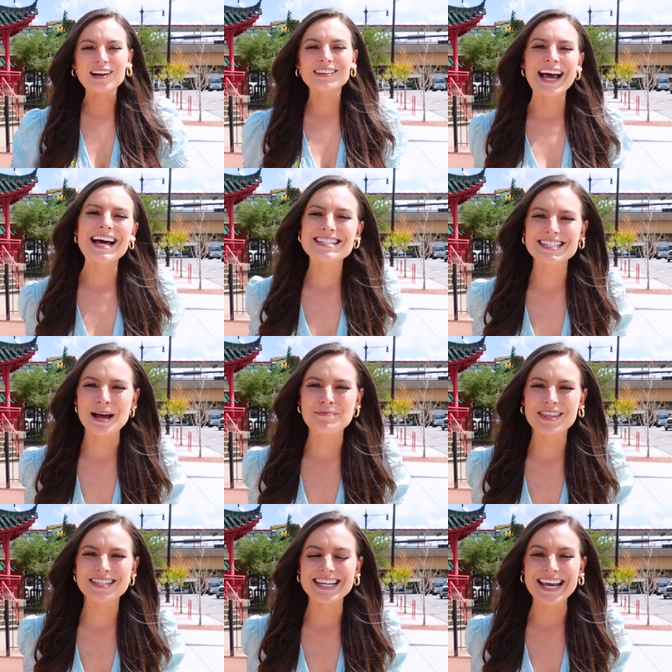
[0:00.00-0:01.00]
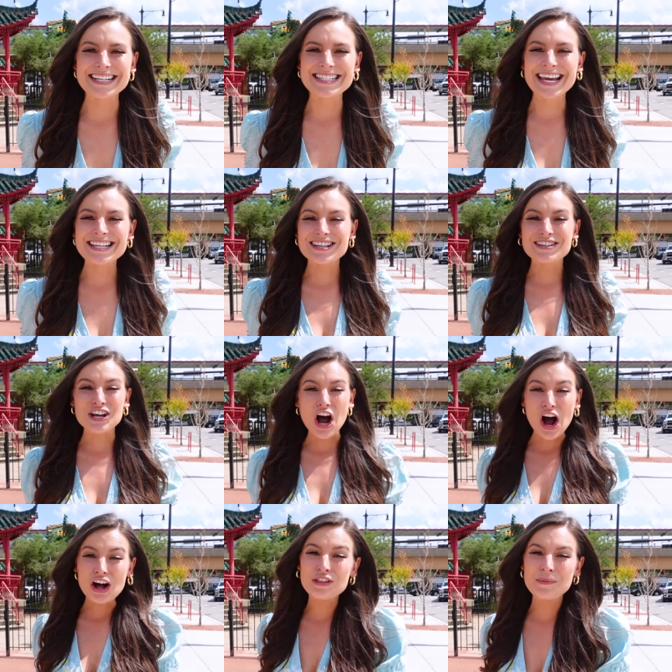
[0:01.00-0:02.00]
last stop of the day takes us
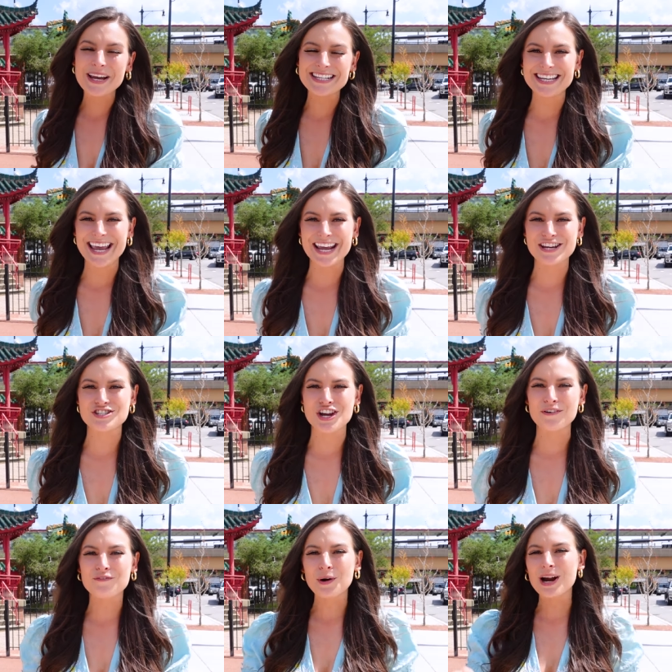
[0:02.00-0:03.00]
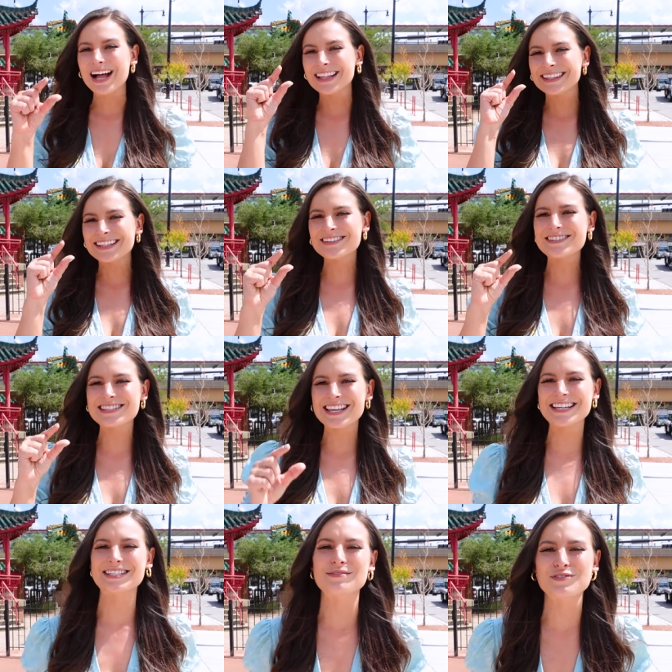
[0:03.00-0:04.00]
all the way to Asia for a little
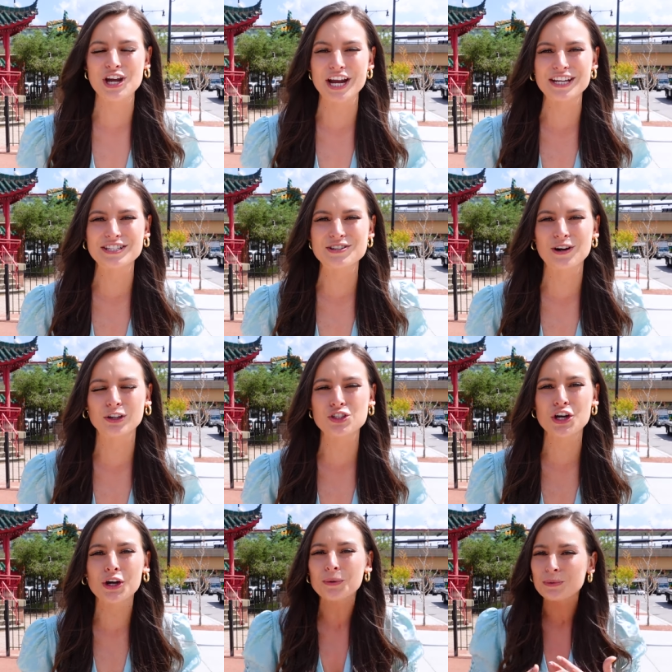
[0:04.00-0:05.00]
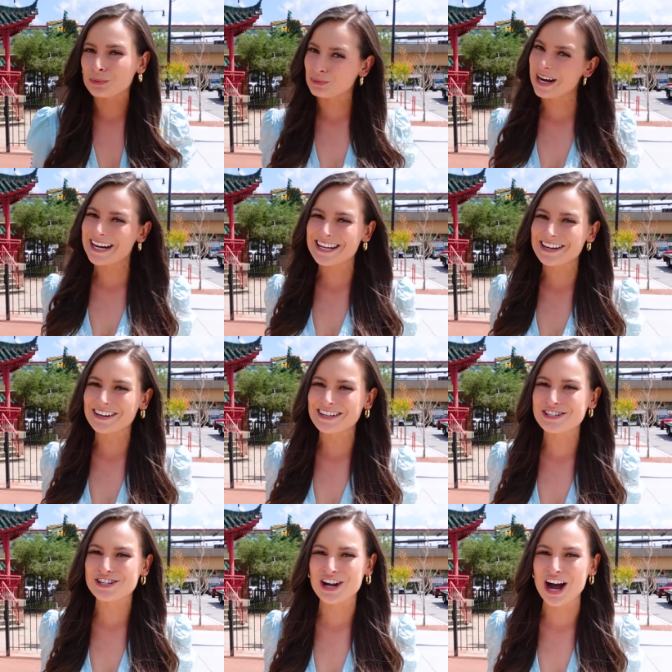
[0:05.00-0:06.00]
slice of Chinese culture right here
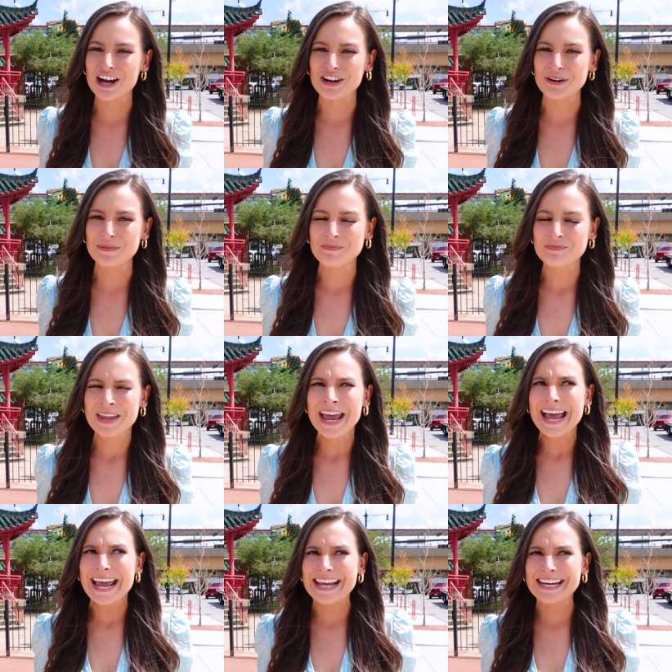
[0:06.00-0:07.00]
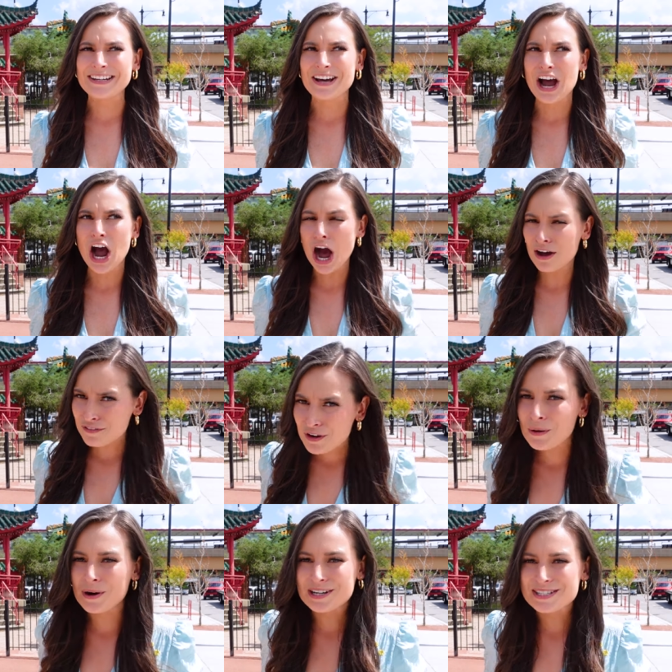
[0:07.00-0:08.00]
in Chicago. And of
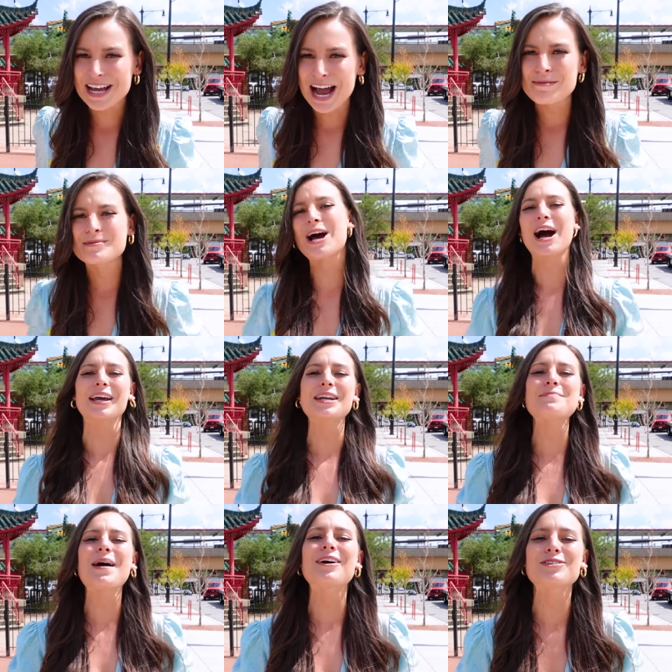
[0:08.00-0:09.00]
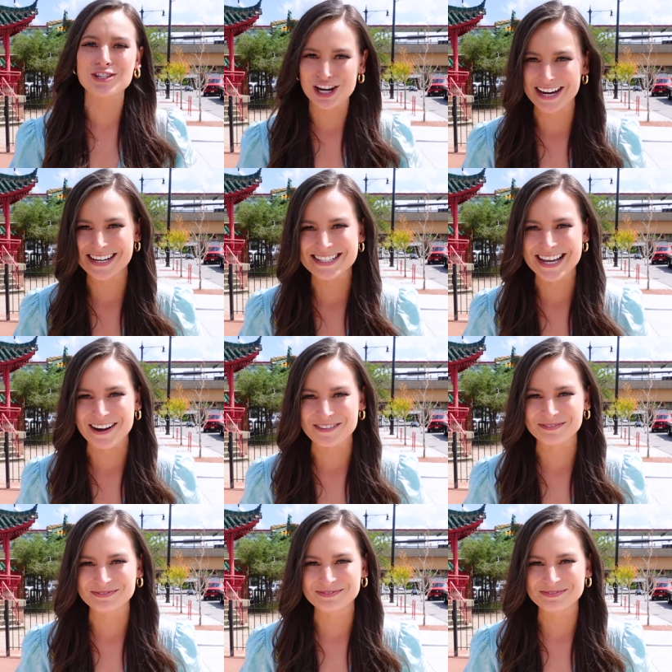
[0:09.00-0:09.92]
course, I'm talking about Chinatown.